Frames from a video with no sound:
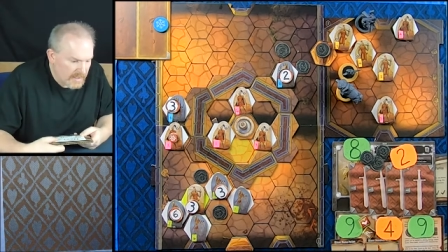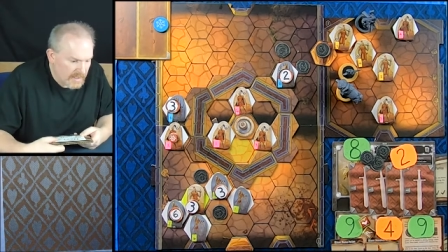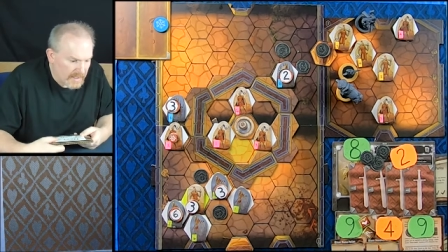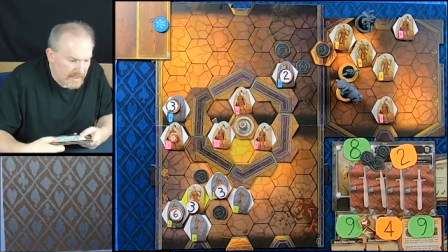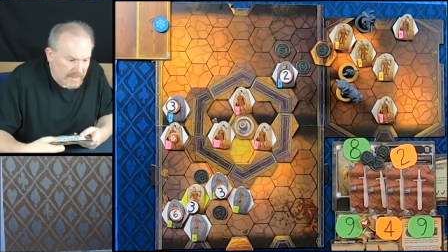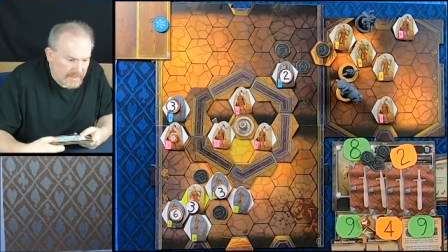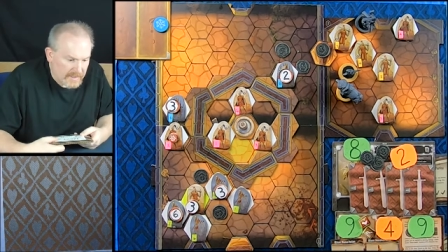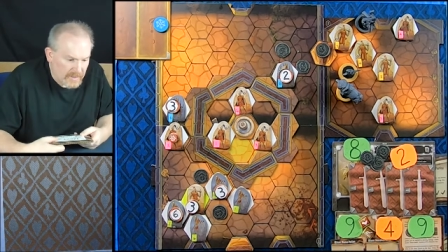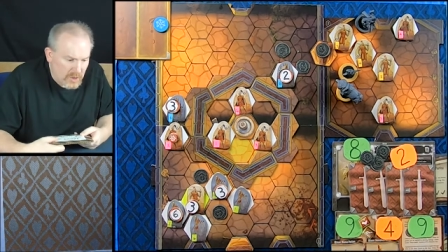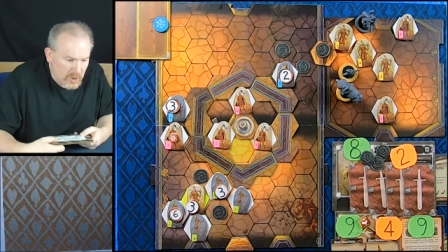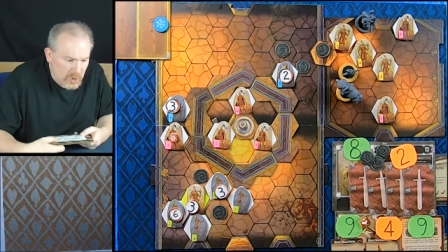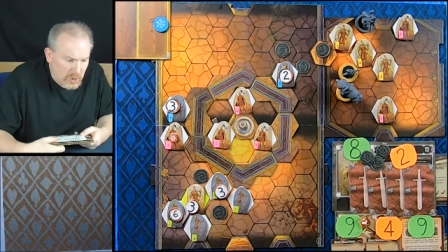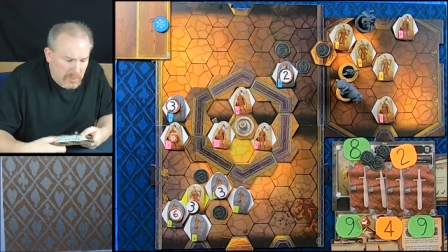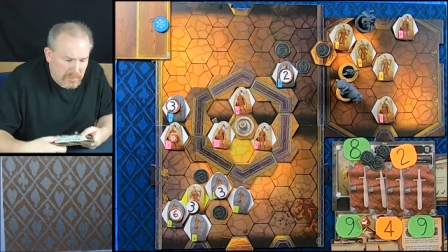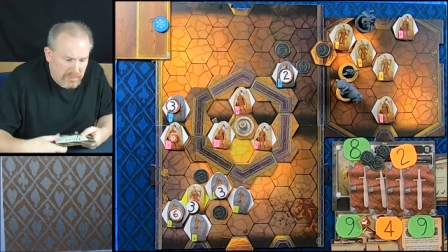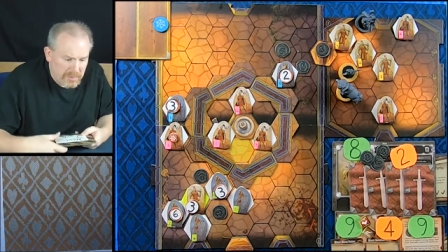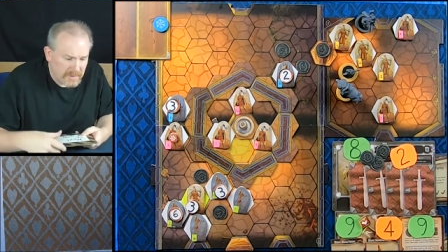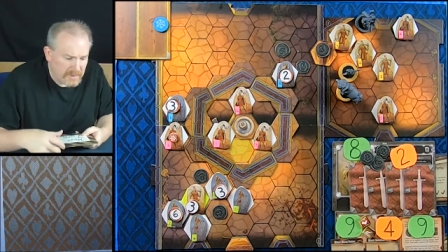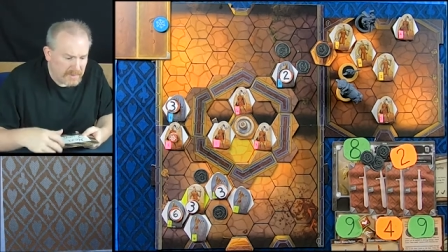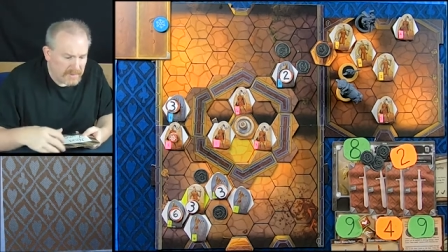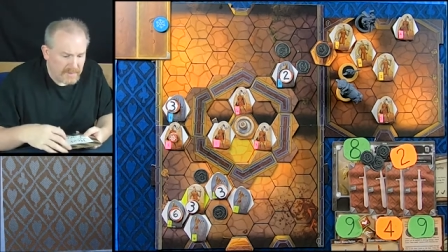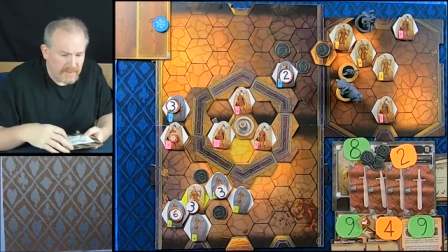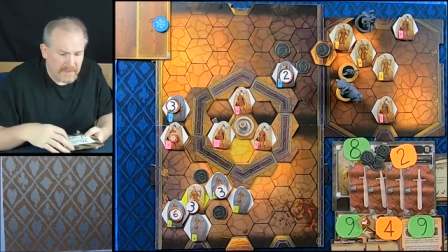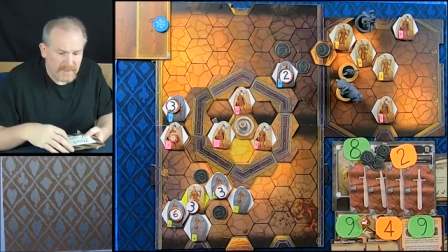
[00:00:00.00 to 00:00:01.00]
I hope.
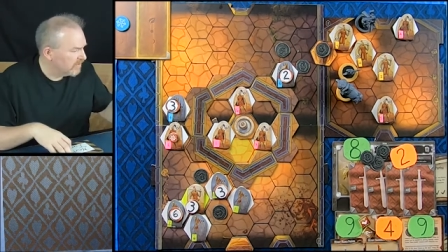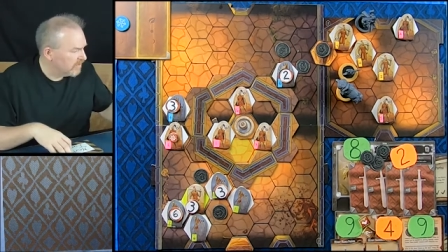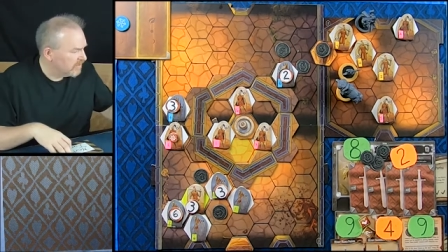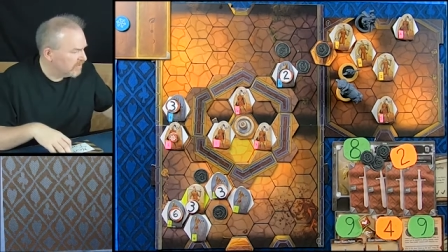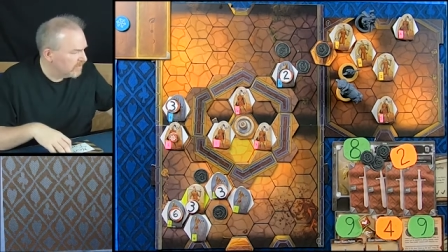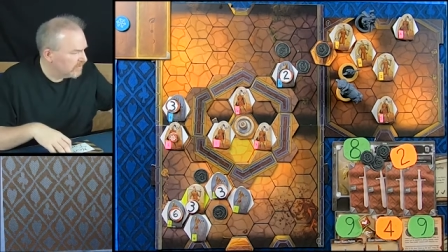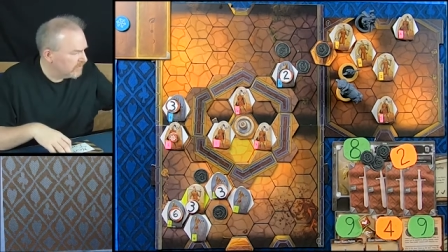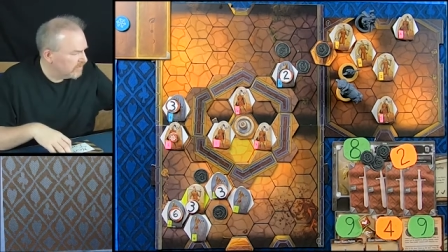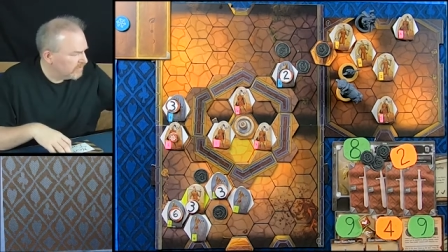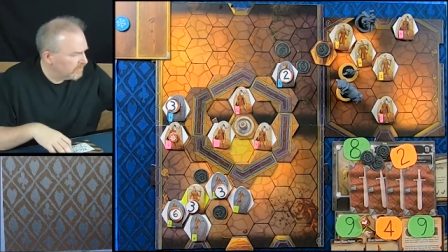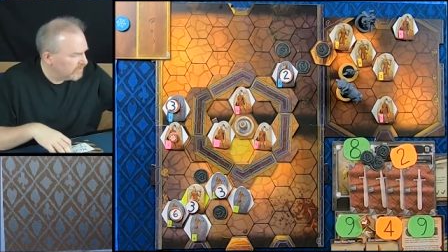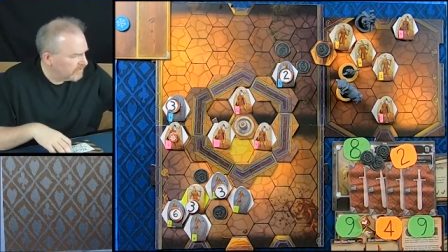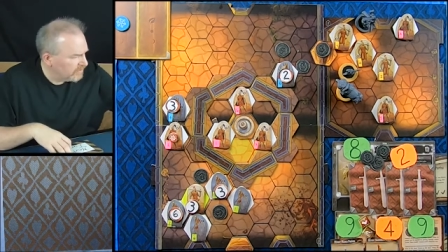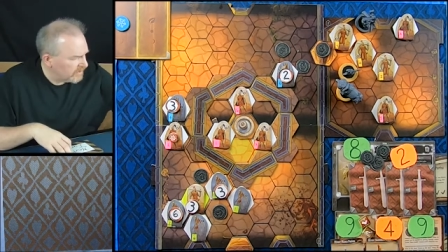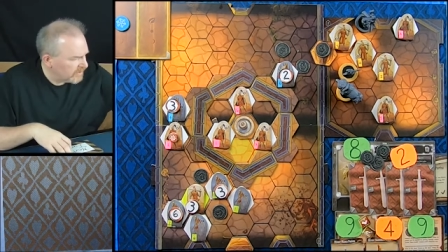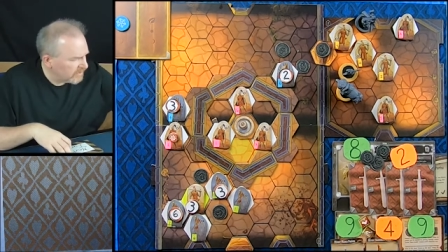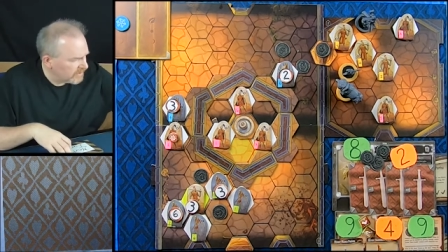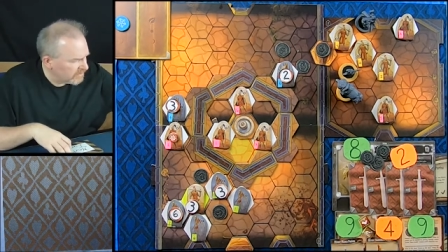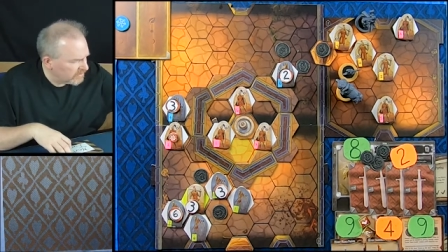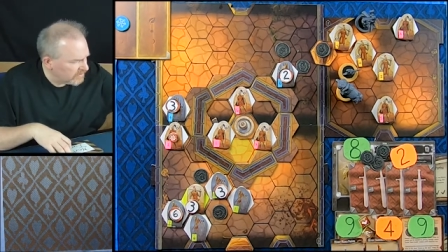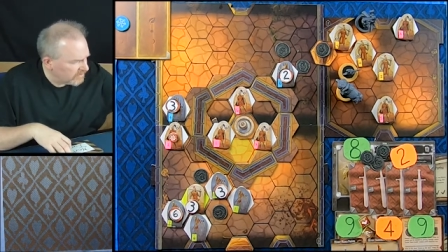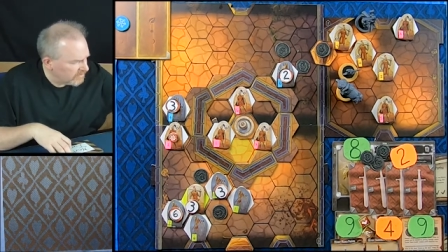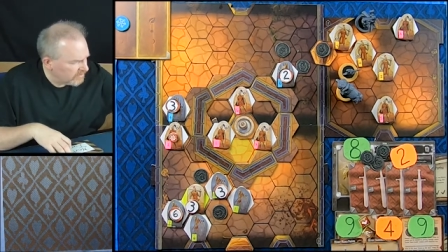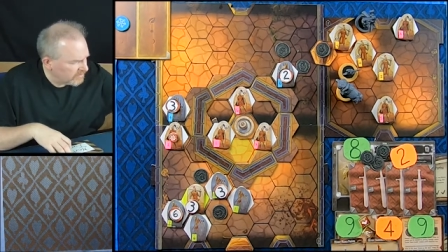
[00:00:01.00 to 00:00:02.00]
You
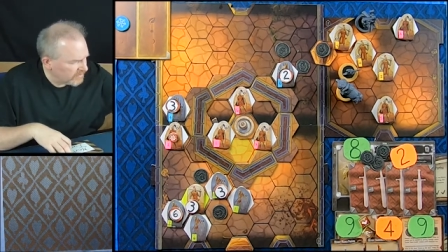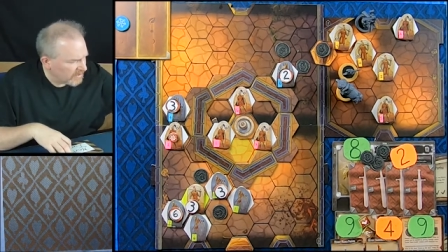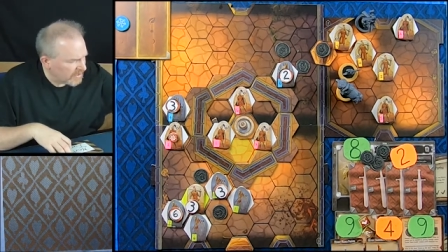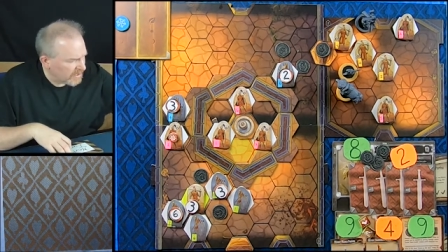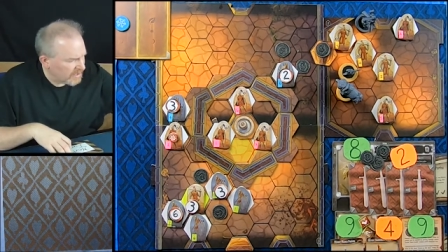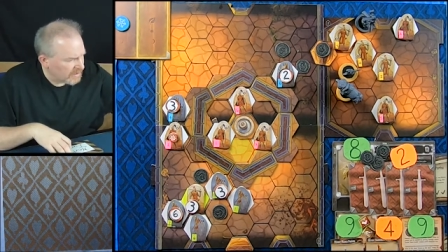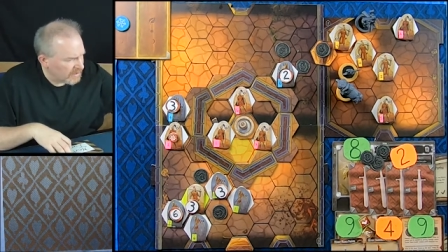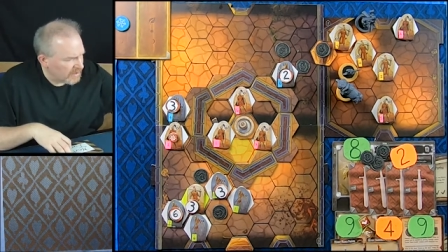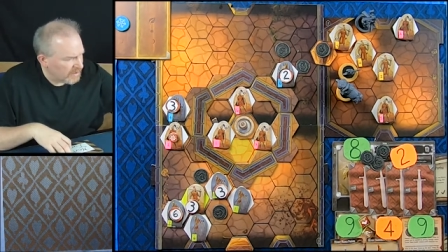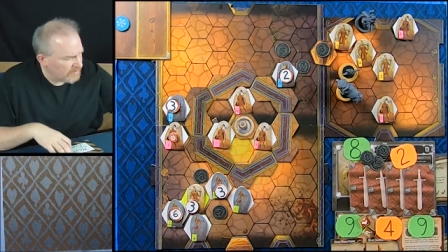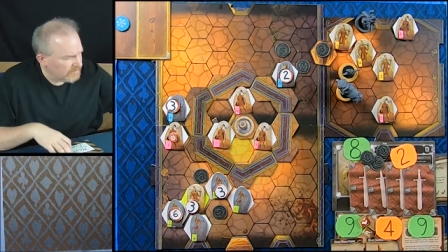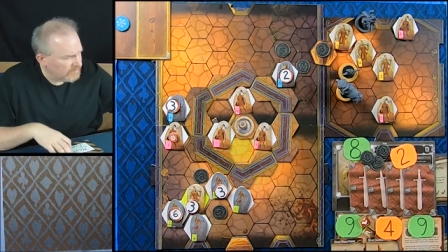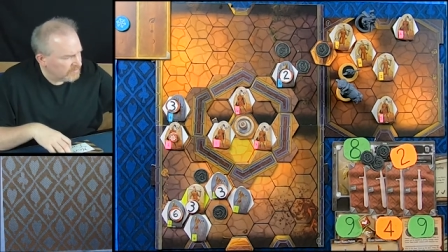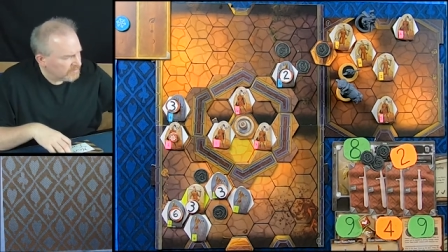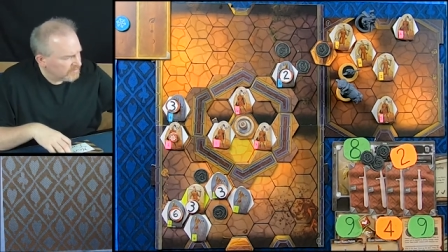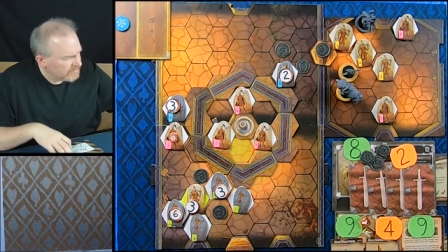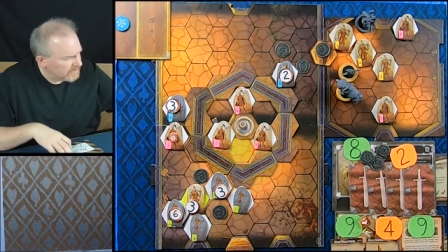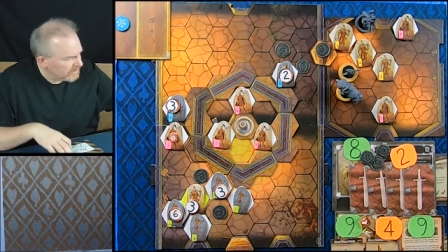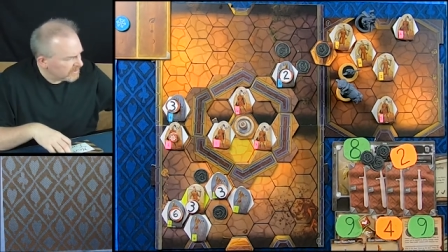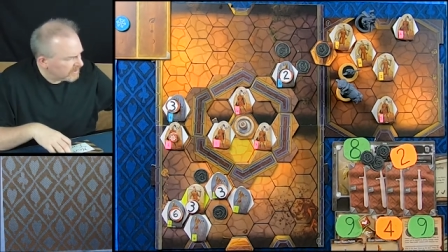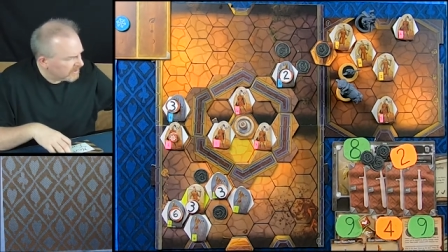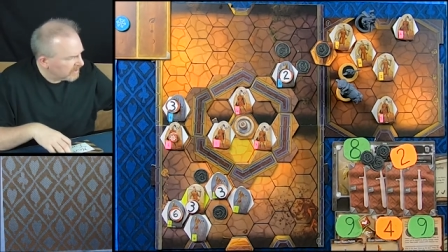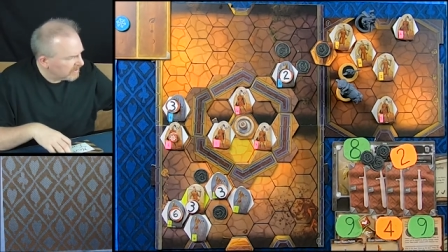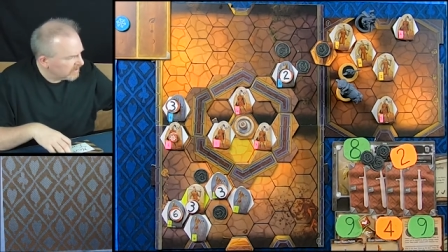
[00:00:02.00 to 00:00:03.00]
didn't use that up,
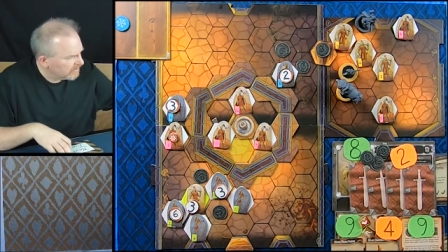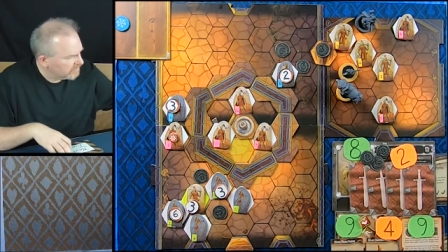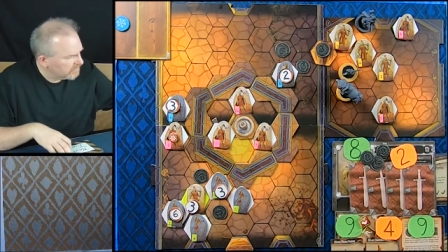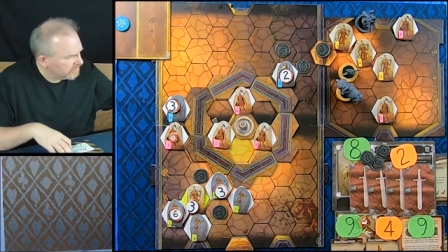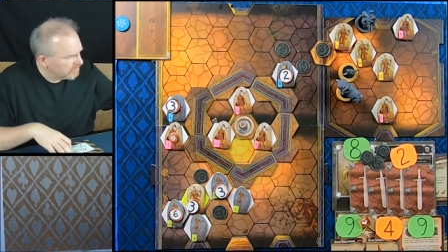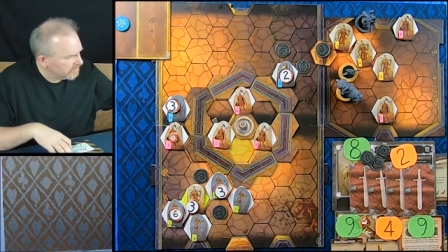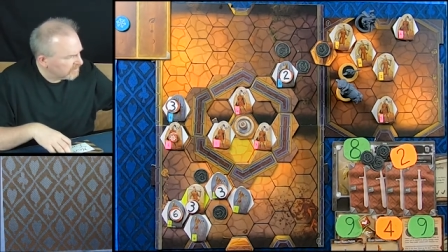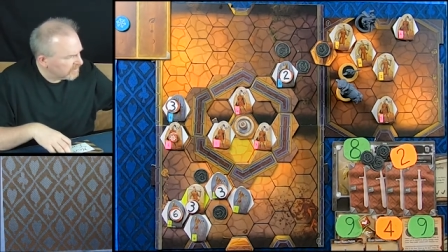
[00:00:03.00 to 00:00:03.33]
did I?